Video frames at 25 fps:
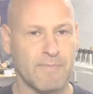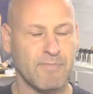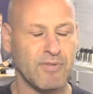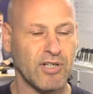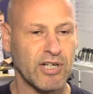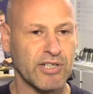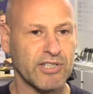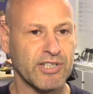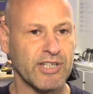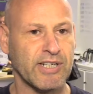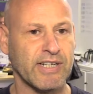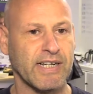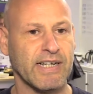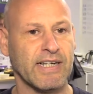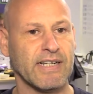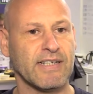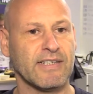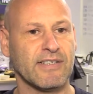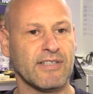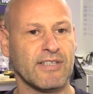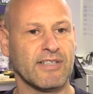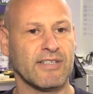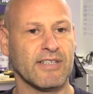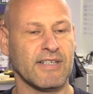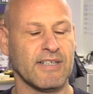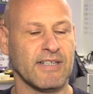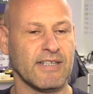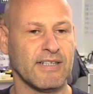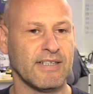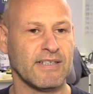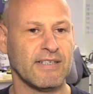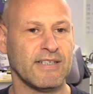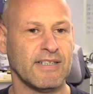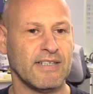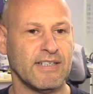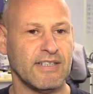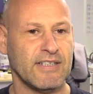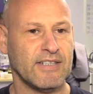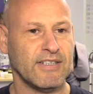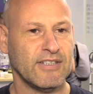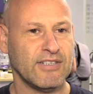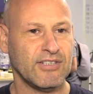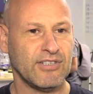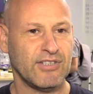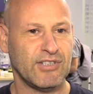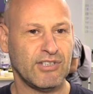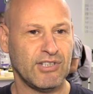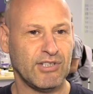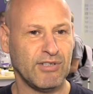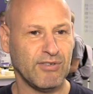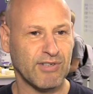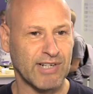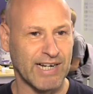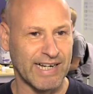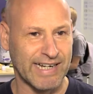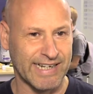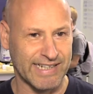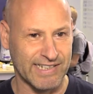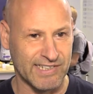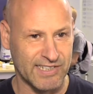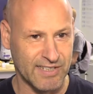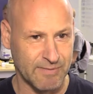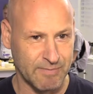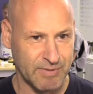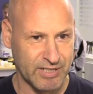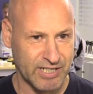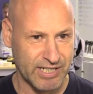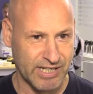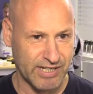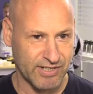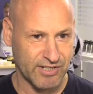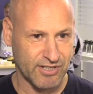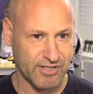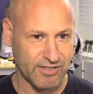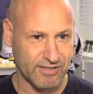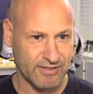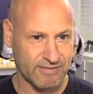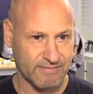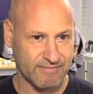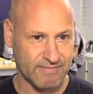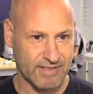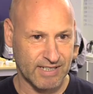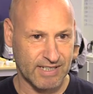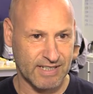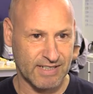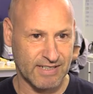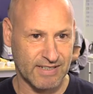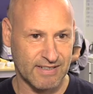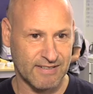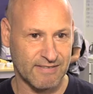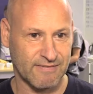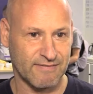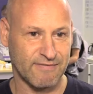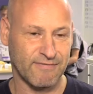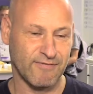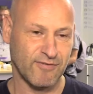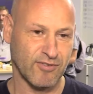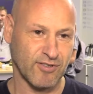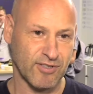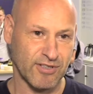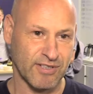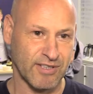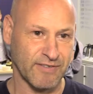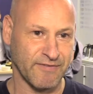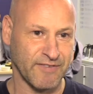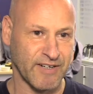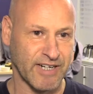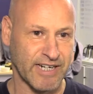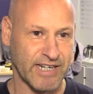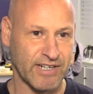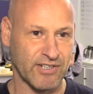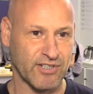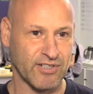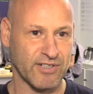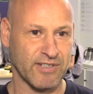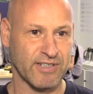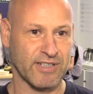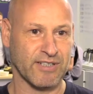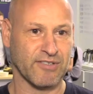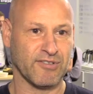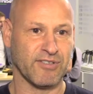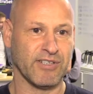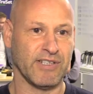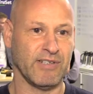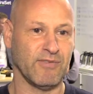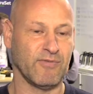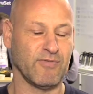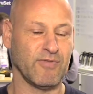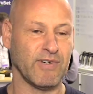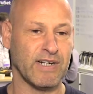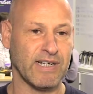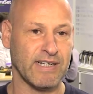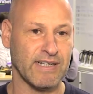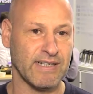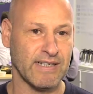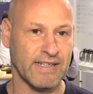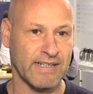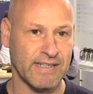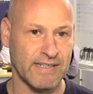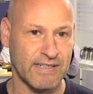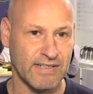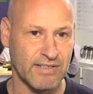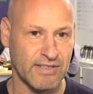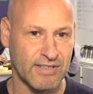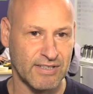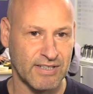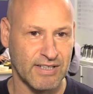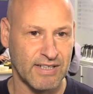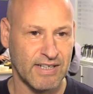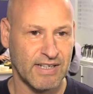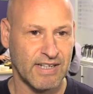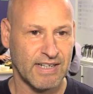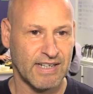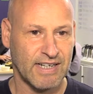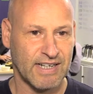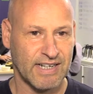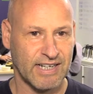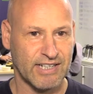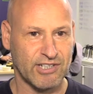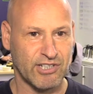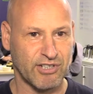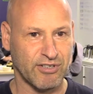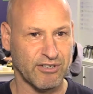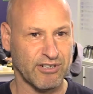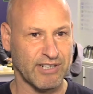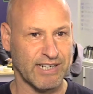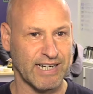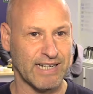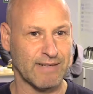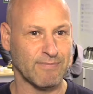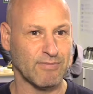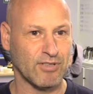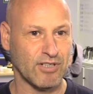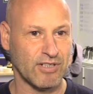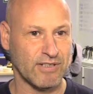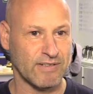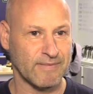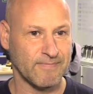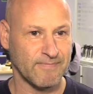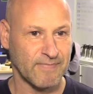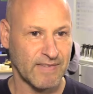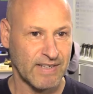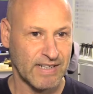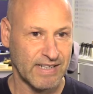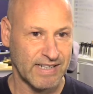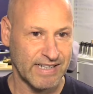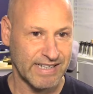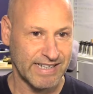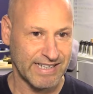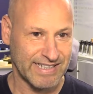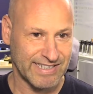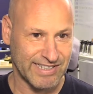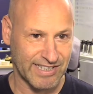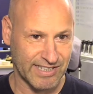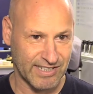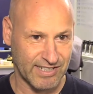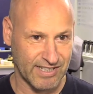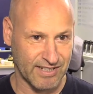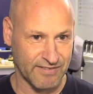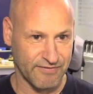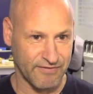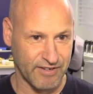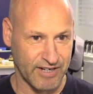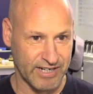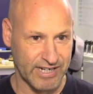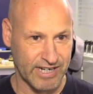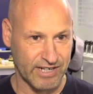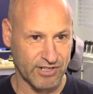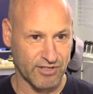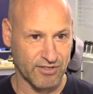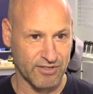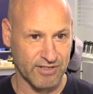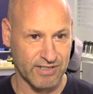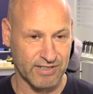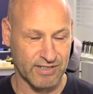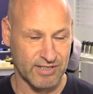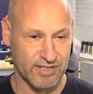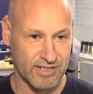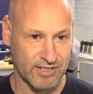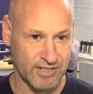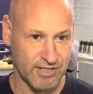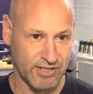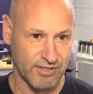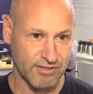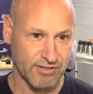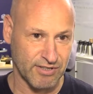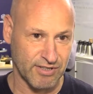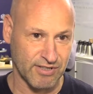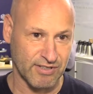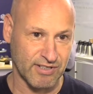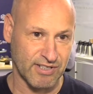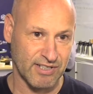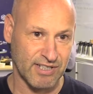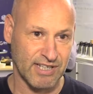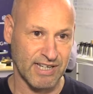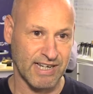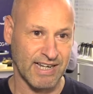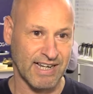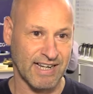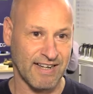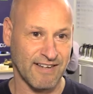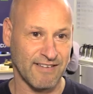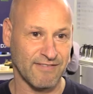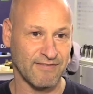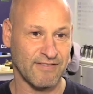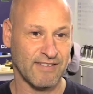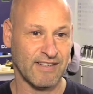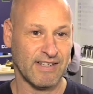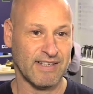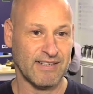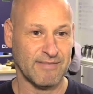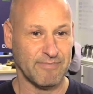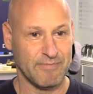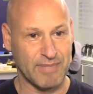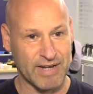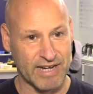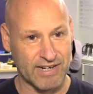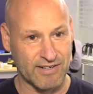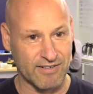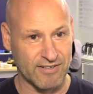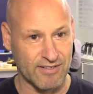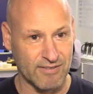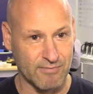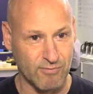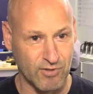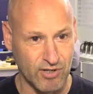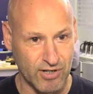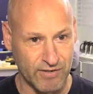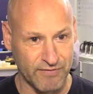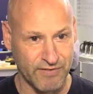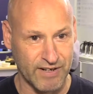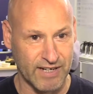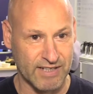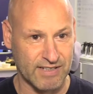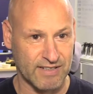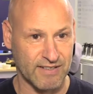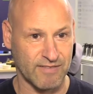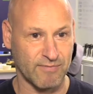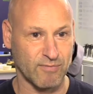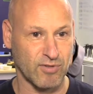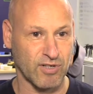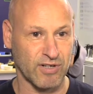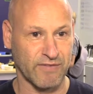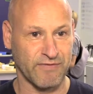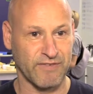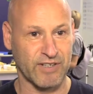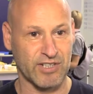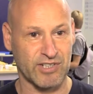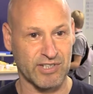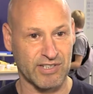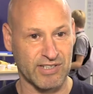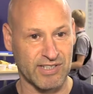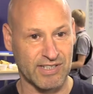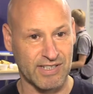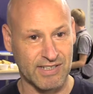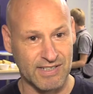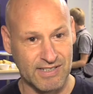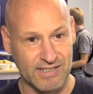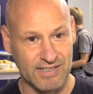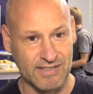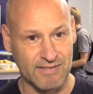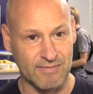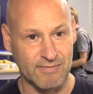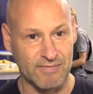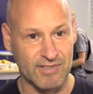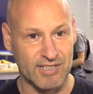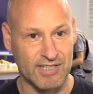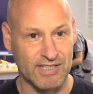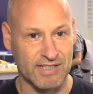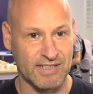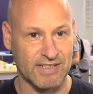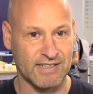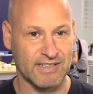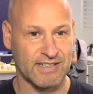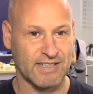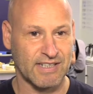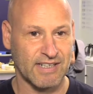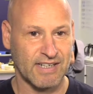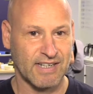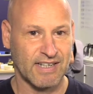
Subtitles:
blockchain has two kinds of potential for the financial industry. One is to enable existing financial institutions to have better, more effective, more efficient systems and